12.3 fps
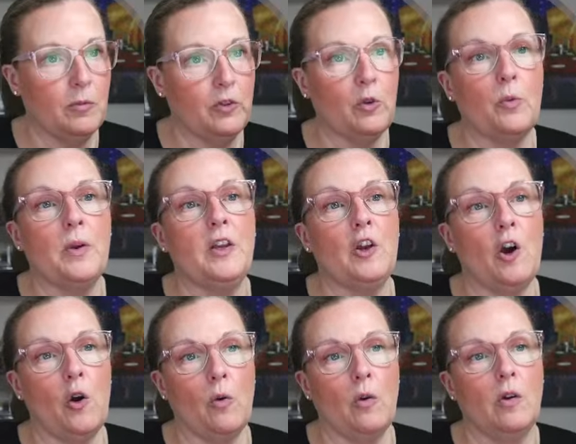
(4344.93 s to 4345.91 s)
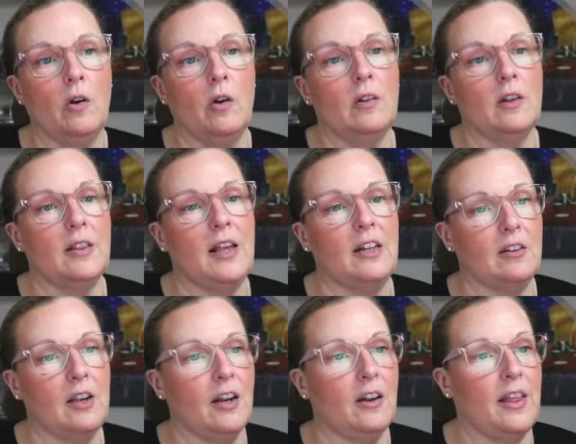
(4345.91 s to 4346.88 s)
So we know that that's
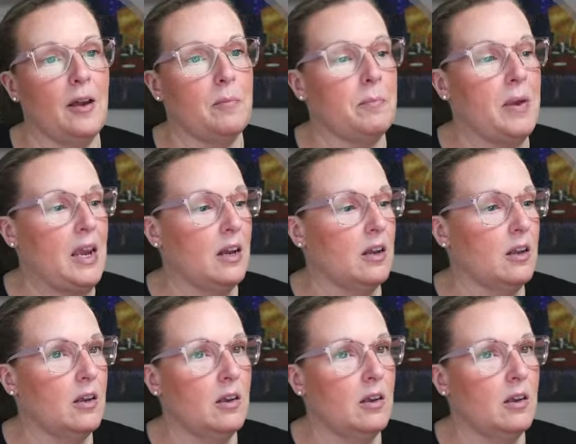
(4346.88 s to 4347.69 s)
kind of that main